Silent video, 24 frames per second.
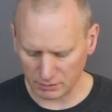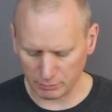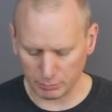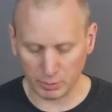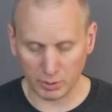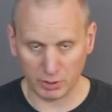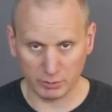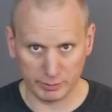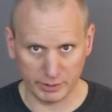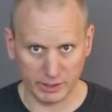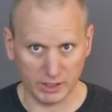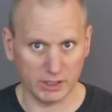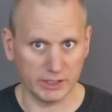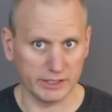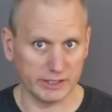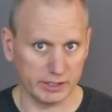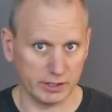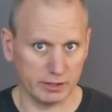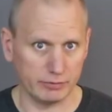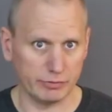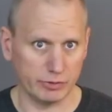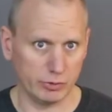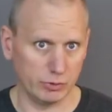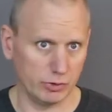
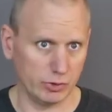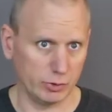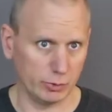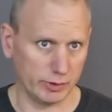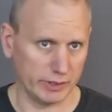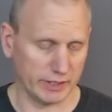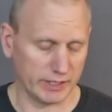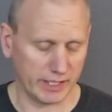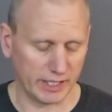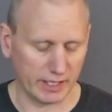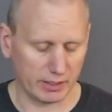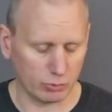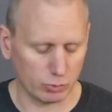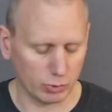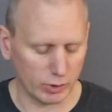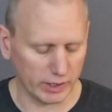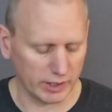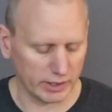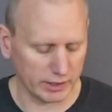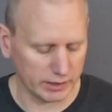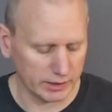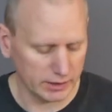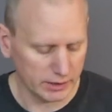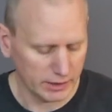permanently if you do it that
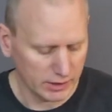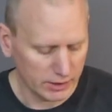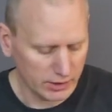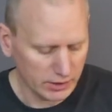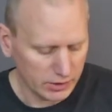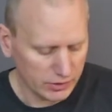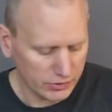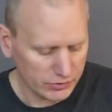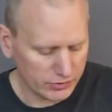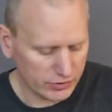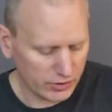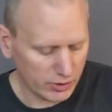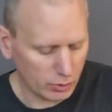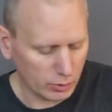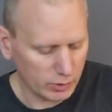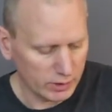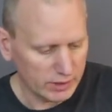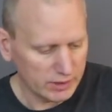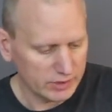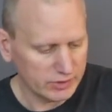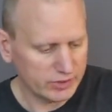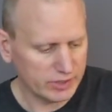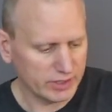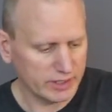way. So
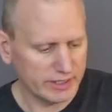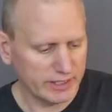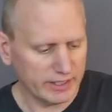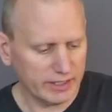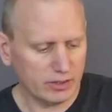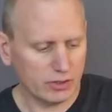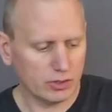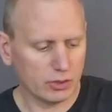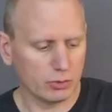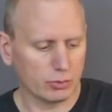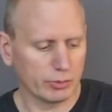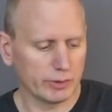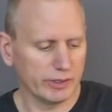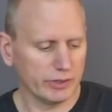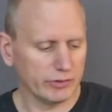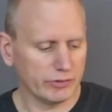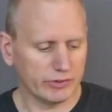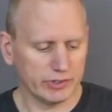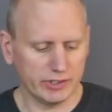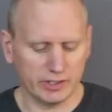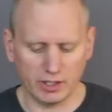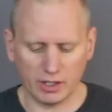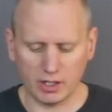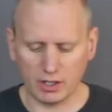to get a reel
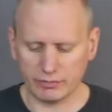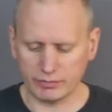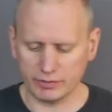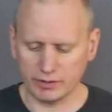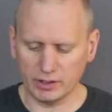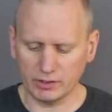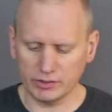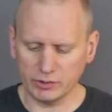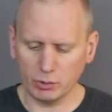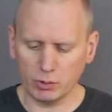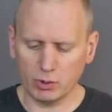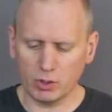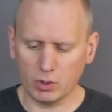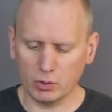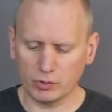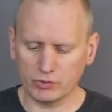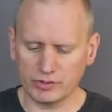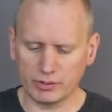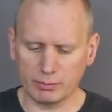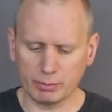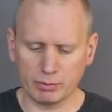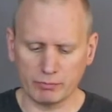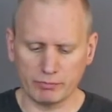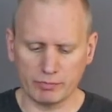seat off, and I'll do a whole
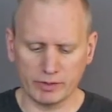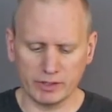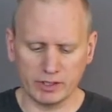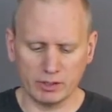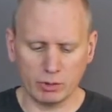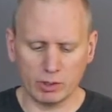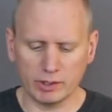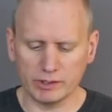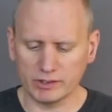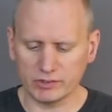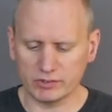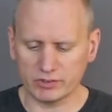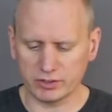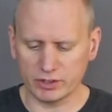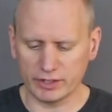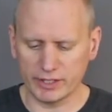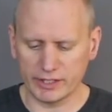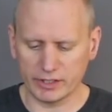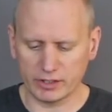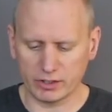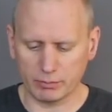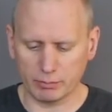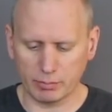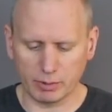separate video on this
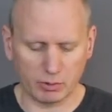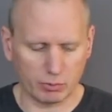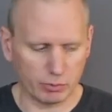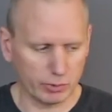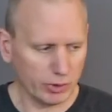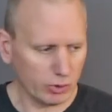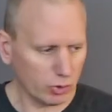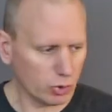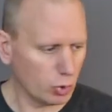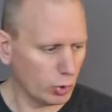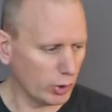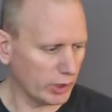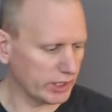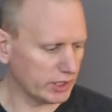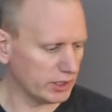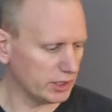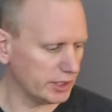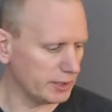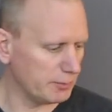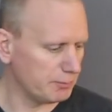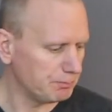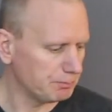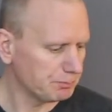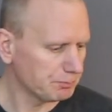later, but real
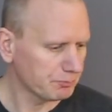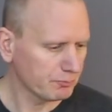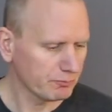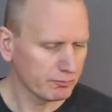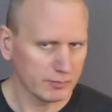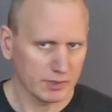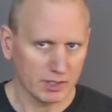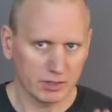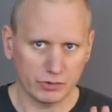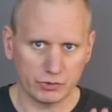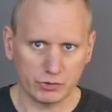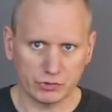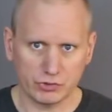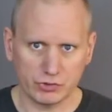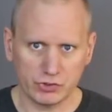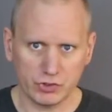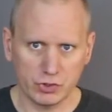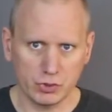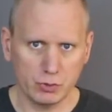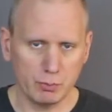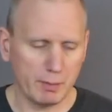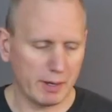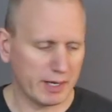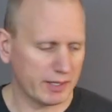quickly, there's
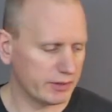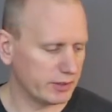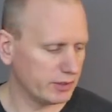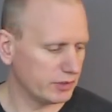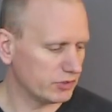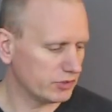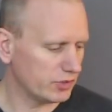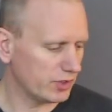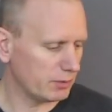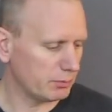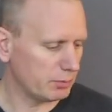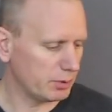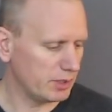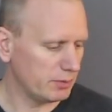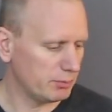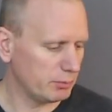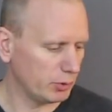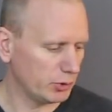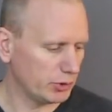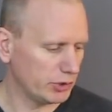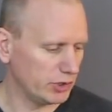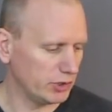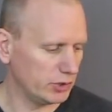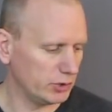two methods that
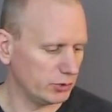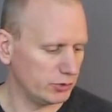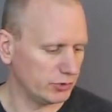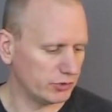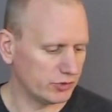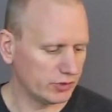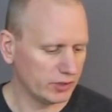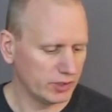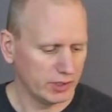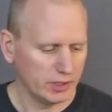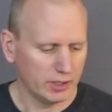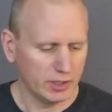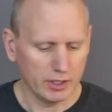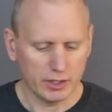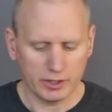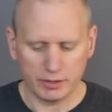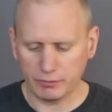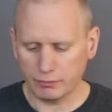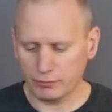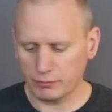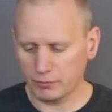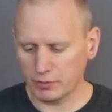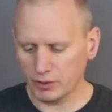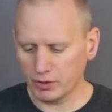people use. The
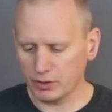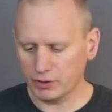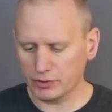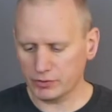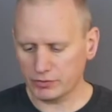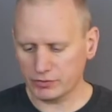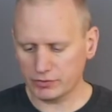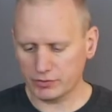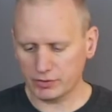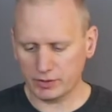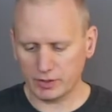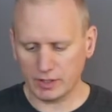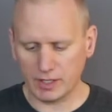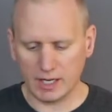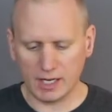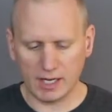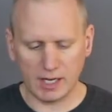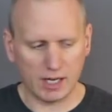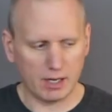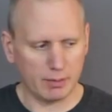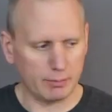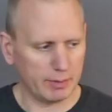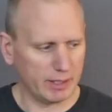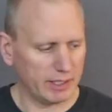first,
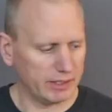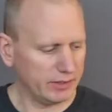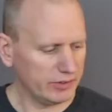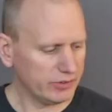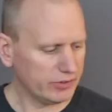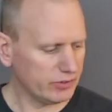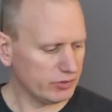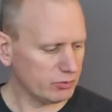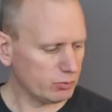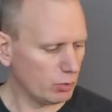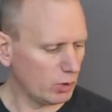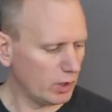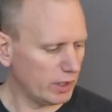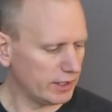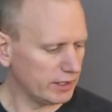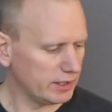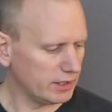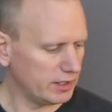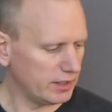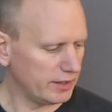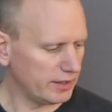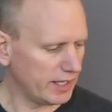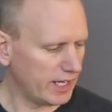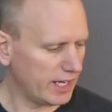and this is
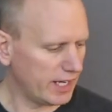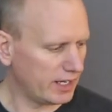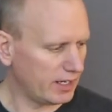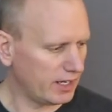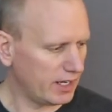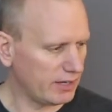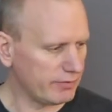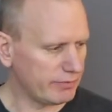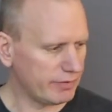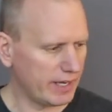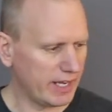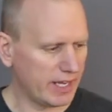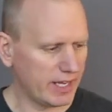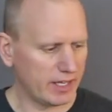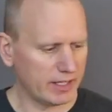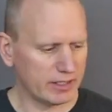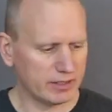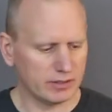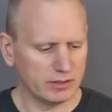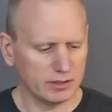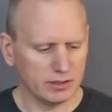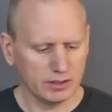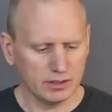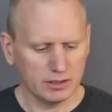one that I've
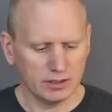had,